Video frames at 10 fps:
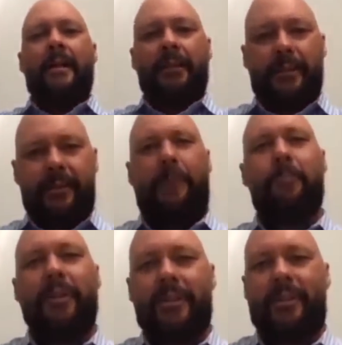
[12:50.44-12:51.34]

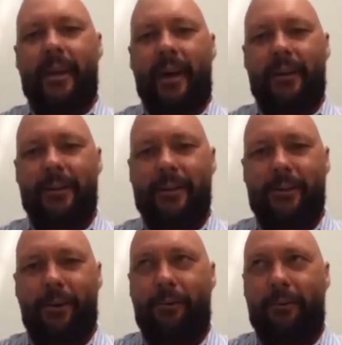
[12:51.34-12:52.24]
Someone started to
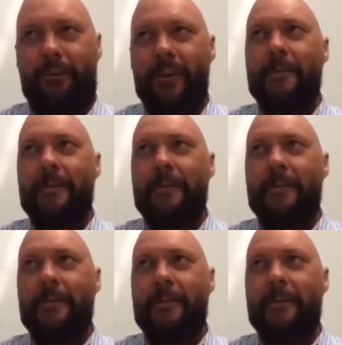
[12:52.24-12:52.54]
solve